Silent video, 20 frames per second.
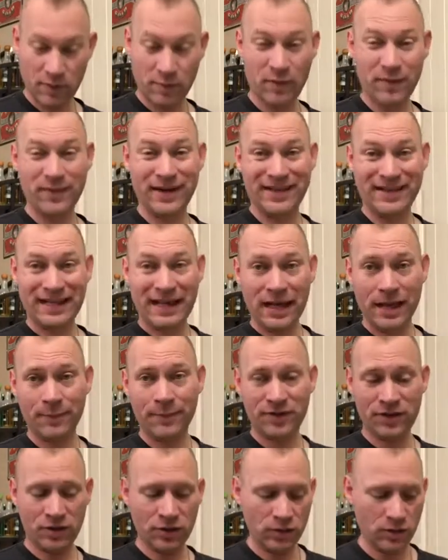But my
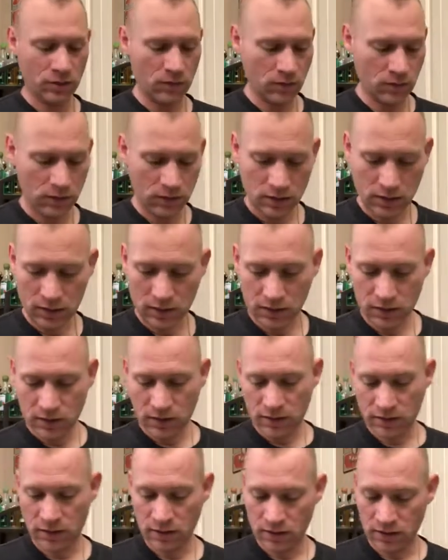top two,
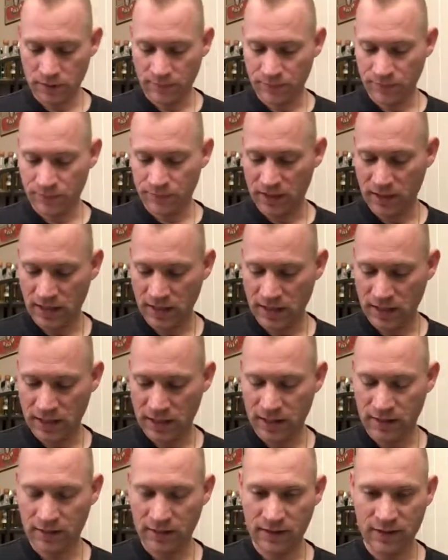
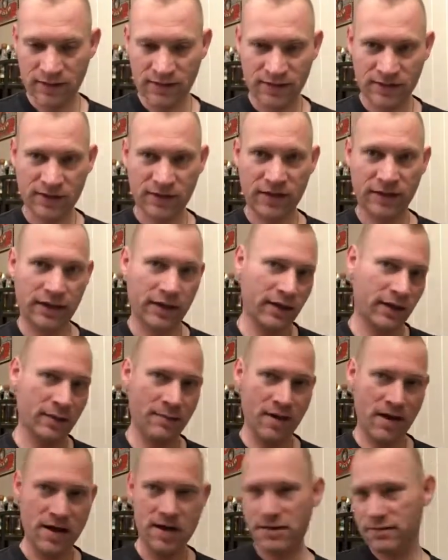and this is like in
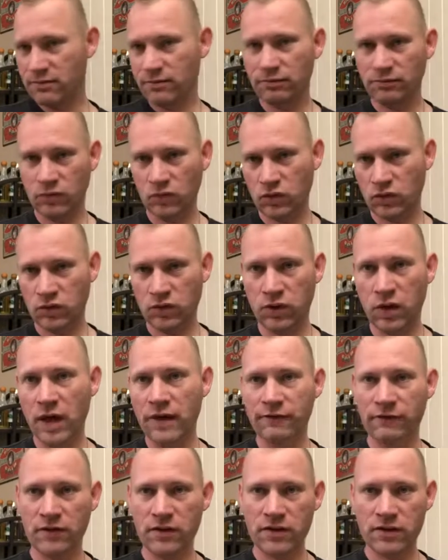my
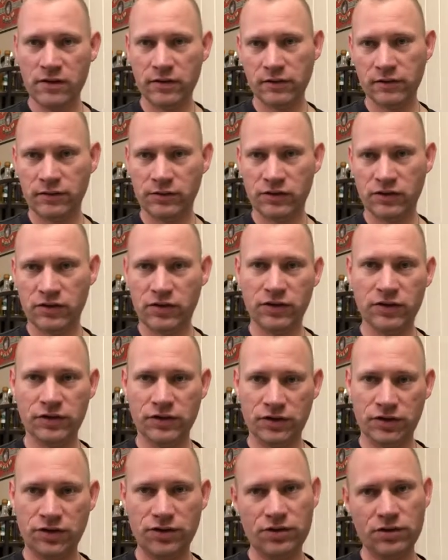lifelong
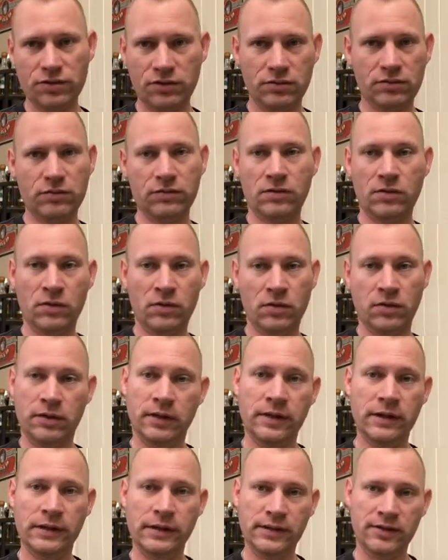search, or
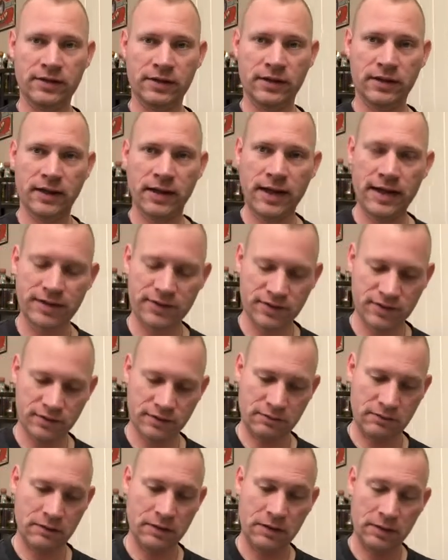at least in the
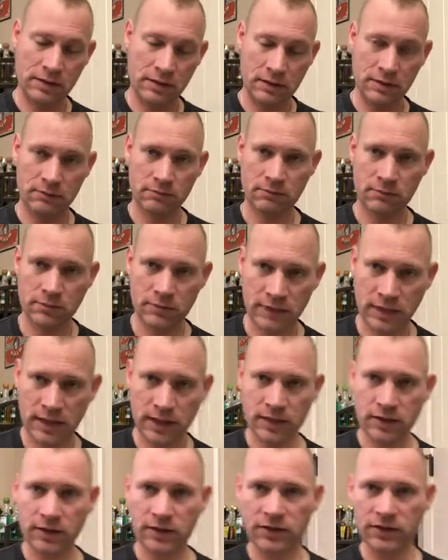last
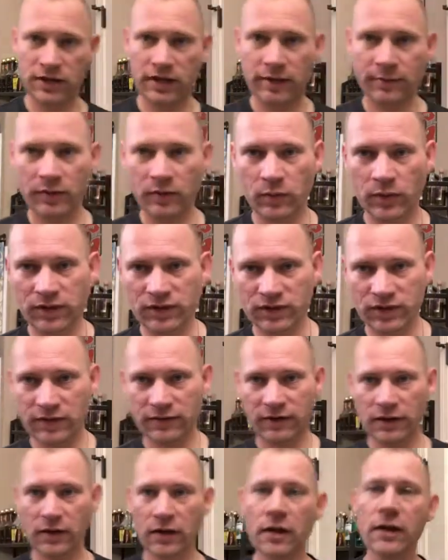10 years that I've been wet
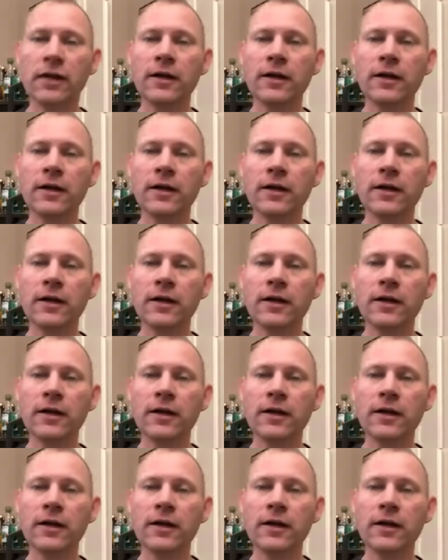shaving,